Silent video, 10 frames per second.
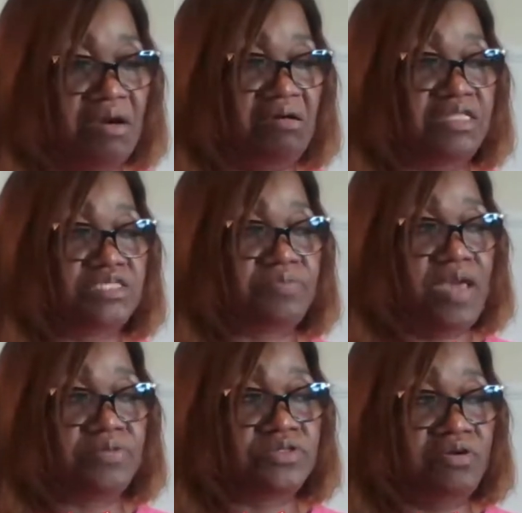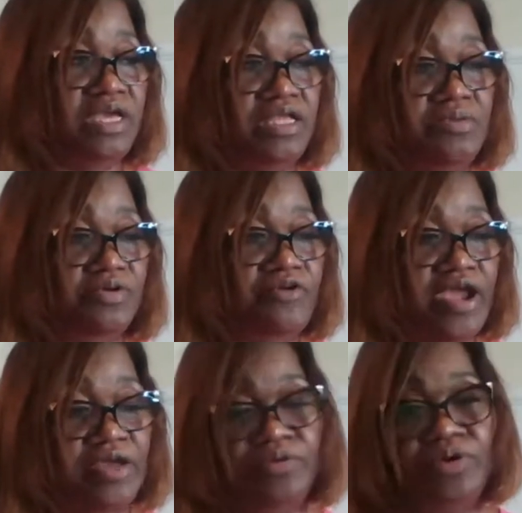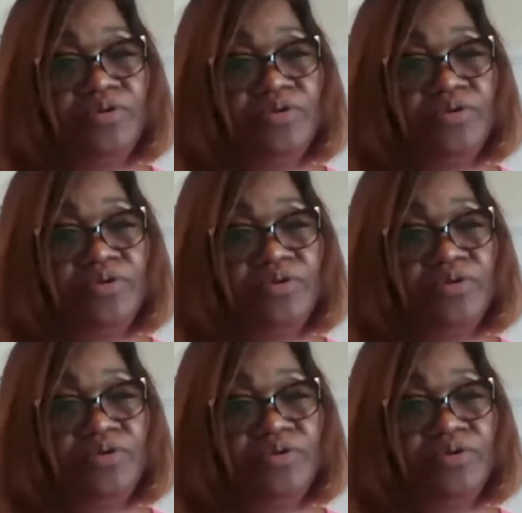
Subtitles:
"Oh, this man was on here and he was crying."